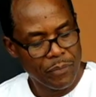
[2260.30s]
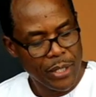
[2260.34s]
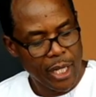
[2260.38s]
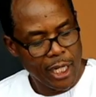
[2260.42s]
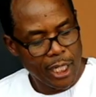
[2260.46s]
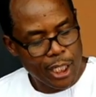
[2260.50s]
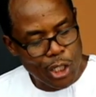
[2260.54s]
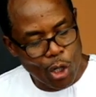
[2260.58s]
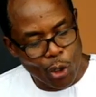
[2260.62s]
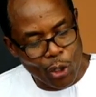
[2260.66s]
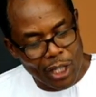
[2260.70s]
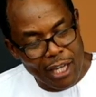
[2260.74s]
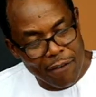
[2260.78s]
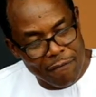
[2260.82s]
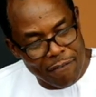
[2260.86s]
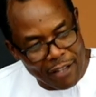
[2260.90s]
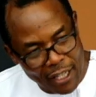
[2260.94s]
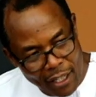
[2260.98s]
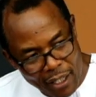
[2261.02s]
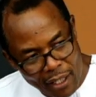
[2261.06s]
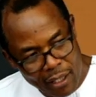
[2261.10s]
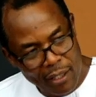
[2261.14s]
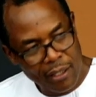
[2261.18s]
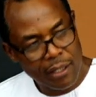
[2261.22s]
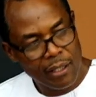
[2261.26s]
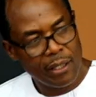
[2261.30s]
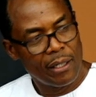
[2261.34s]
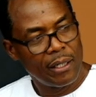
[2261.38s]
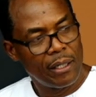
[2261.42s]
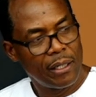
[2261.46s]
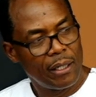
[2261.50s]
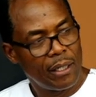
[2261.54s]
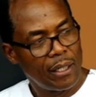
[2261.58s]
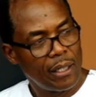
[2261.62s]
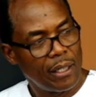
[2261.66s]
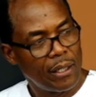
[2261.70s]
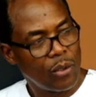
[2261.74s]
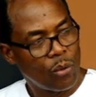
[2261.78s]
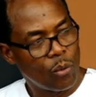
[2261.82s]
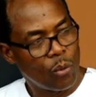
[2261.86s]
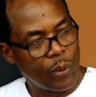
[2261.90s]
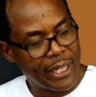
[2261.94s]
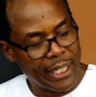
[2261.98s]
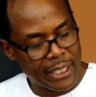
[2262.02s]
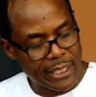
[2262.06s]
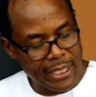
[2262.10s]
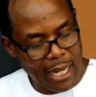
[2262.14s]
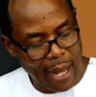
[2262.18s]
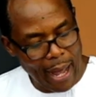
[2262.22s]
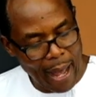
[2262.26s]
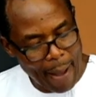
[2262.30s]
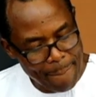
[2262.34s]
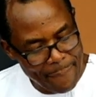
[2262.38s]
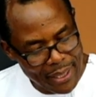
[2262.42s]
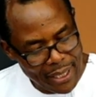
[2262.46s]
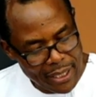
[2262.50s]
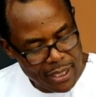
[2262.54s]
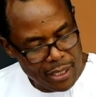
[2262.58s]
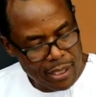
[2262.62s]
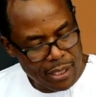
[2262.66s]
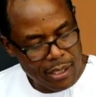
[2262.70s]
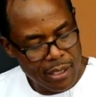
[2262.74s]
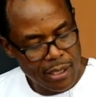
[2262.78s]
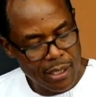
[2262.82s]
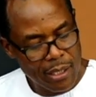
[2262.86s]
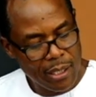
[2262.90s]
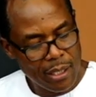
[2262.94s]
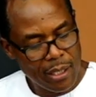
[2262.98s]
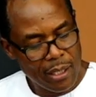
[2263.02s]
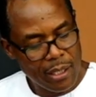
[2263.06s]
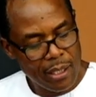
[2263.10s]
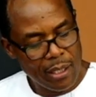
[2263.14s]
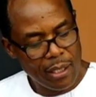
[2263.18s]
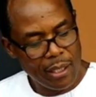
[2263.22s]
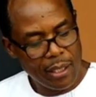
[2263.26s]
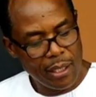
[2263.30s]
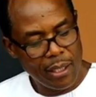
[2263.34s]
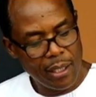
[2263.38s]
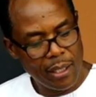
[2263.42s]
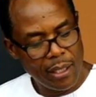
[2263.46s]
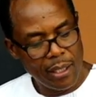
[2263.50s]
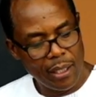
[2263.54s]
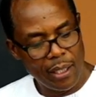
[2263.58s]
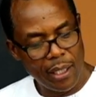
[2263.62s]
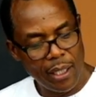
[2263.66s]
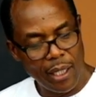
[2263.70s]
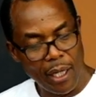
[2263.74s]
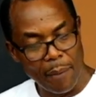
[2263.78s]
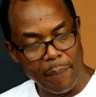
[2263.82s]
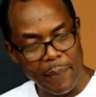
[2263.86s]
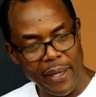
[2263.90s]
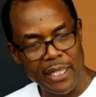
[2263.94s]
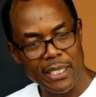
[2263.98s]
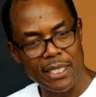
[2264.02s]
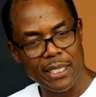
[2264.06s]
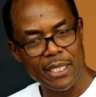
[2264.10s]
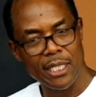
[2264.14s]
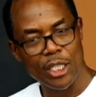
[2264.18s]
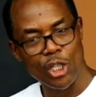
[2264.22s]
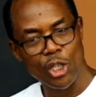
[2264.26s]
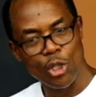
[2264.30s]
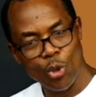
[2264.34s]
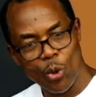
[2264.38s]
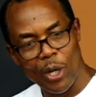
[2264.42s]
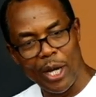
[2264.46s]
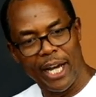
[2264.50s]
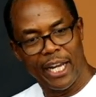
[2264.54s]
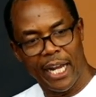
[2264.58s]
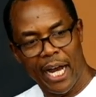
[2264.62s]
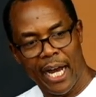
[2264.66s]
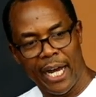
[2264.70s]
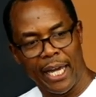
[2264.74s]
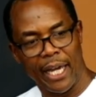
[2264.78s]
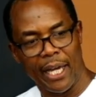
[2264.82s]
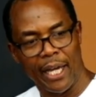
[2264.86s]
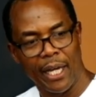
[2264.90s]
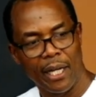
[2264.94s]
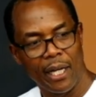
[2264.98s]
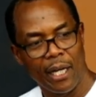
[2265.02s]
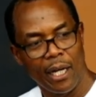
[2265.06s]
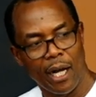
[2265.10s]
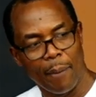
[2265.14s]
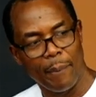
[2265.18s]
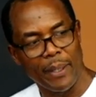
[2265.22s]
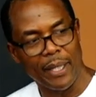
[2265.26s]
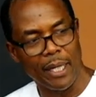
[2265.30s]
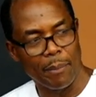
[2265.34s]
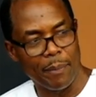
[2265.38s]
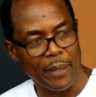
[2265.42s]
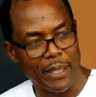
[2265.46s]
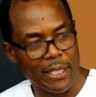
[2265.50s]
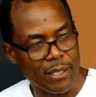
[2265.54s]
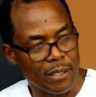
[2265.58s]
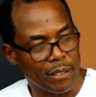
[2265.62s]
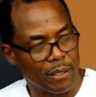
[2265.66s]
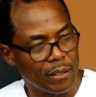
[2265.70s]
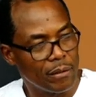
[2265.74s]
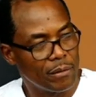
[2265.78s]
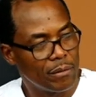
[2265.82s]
So, giving, when it's a habit, it makes you and I a better person.